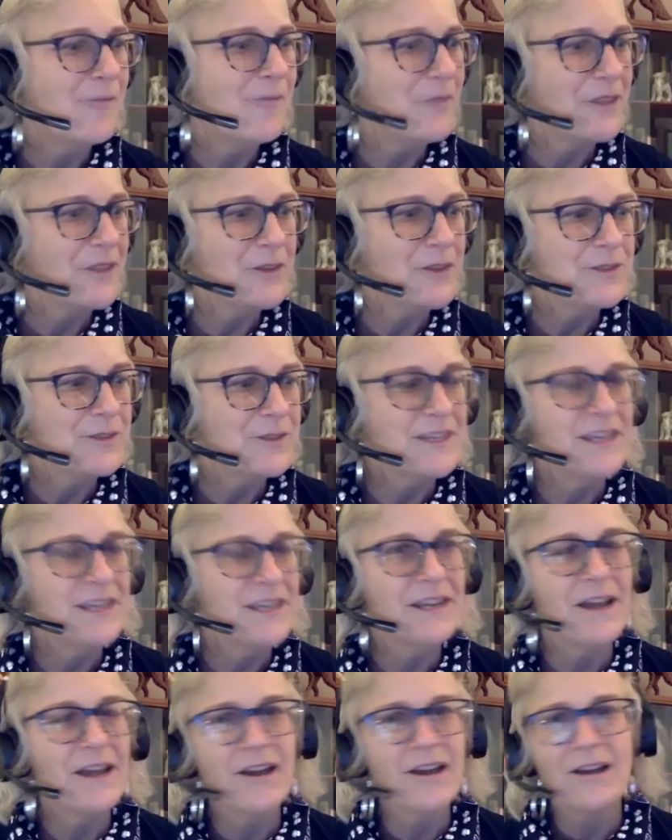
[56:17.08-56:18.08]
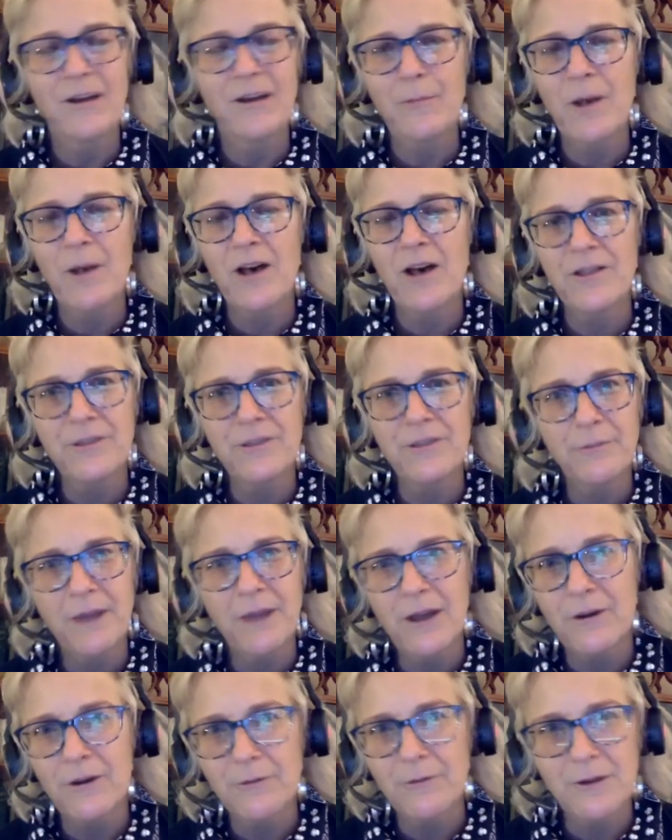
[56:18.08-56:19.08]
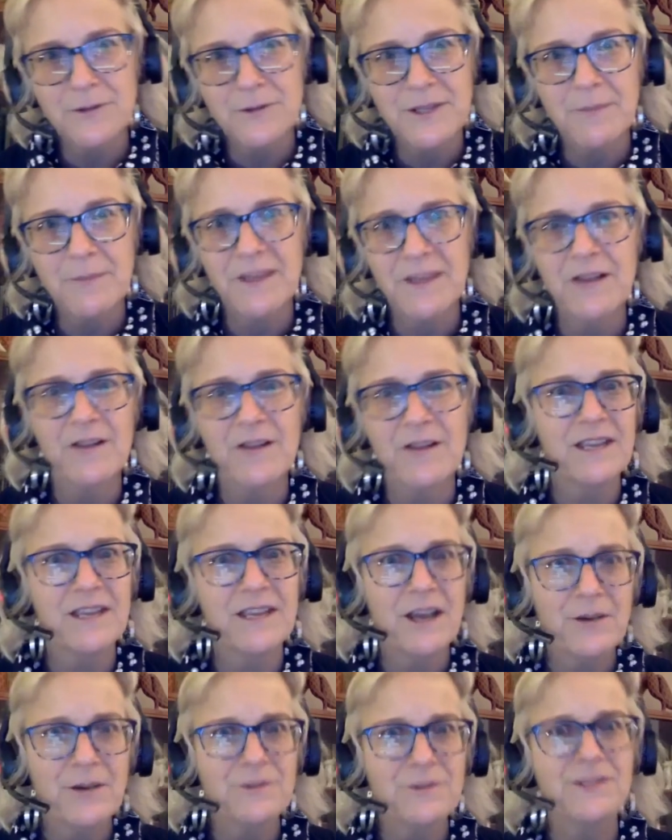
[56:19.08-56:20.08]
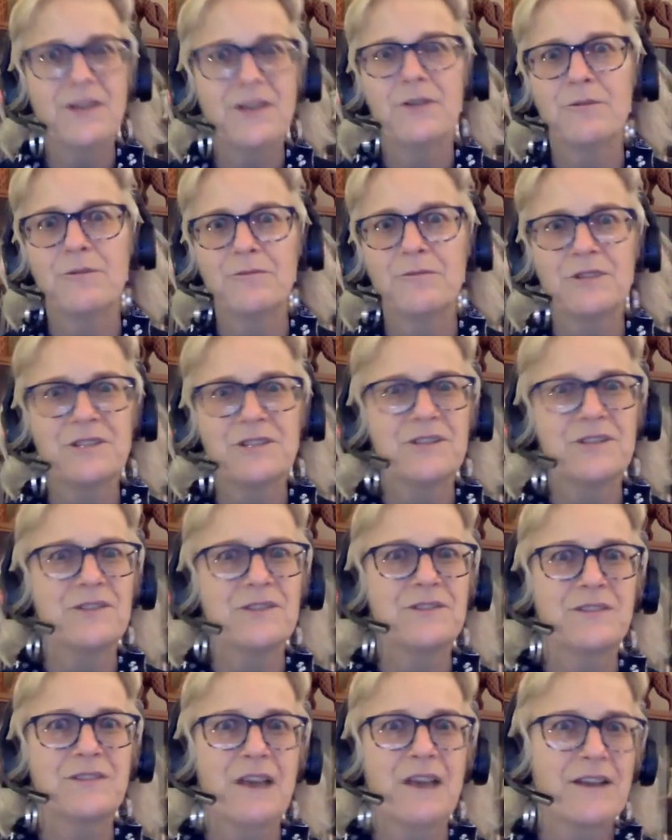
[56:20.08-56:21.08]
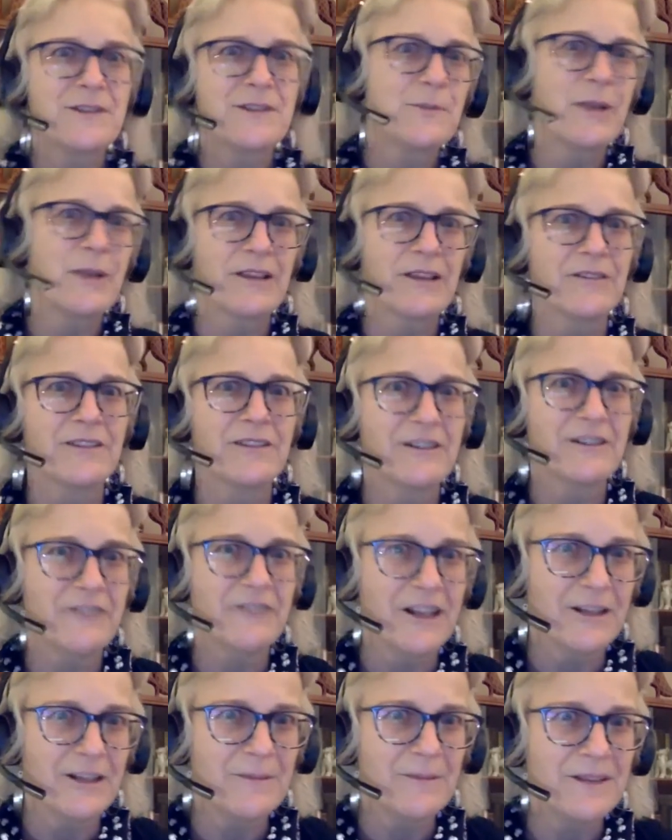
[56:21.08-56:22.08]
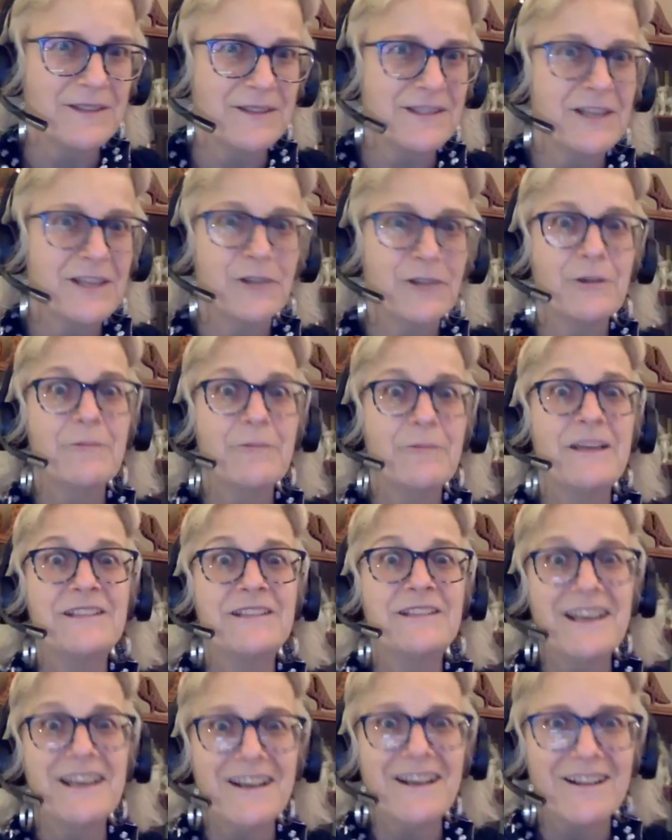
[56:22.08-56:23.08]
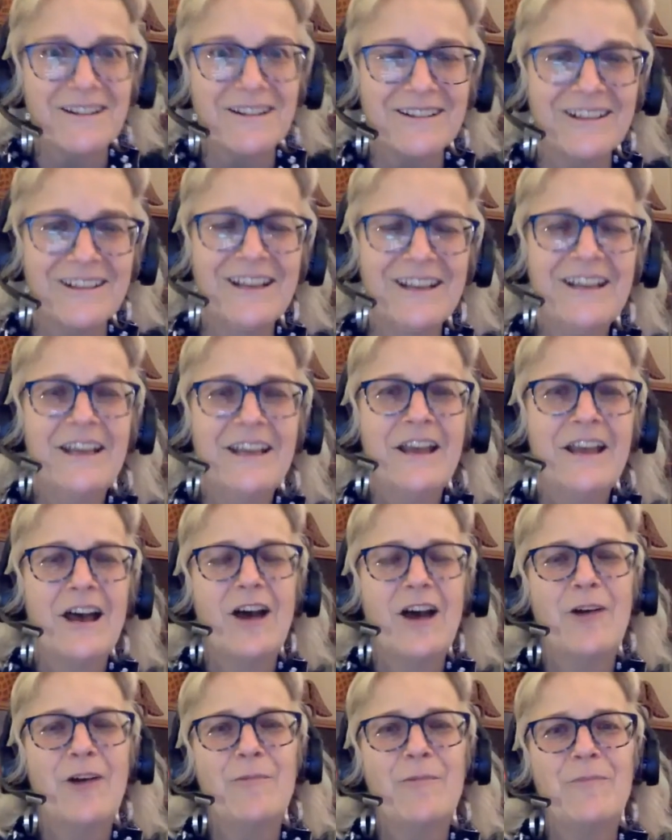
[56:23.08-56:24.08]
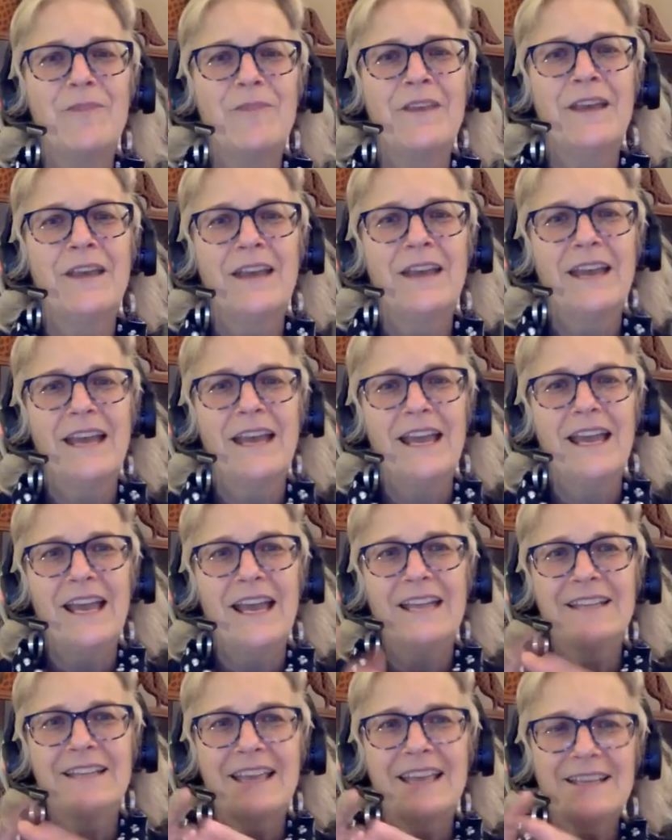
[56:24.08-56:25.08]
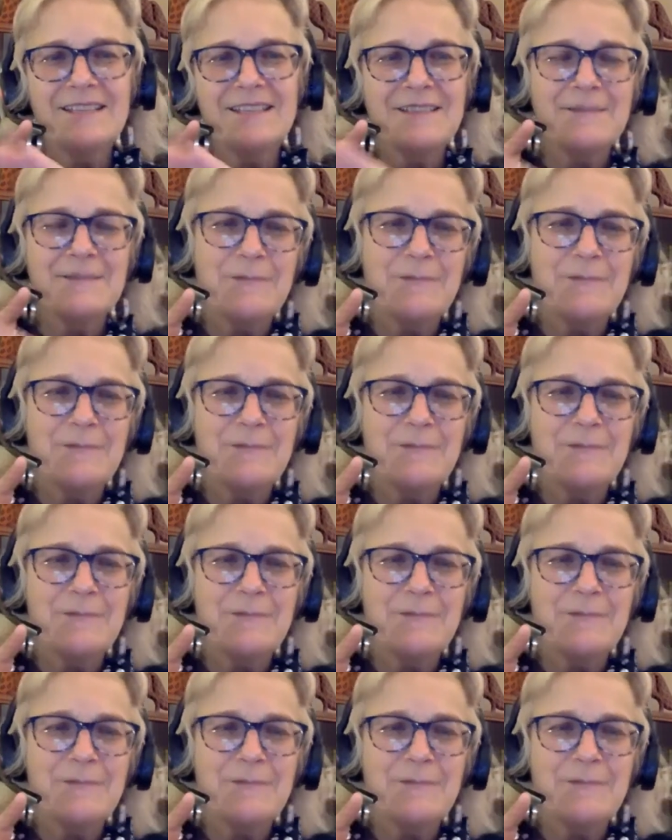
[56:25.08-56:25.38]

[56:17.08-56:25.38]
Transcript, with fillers: you see, uh, Paul Theroux wrote something called The Ozone, which has got speculative elements. Hilary Mantel. Um, it gets